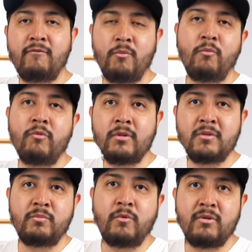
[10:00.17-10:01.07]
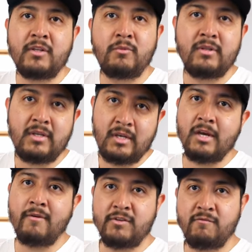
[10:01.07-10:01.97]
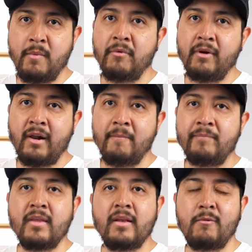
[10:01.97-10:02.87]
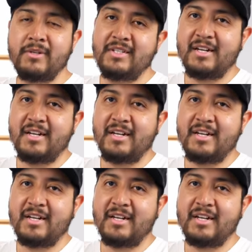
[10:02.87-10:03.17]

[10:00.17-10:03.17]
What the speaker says: from Windows more than 20 gigabytes of memory RAM, which is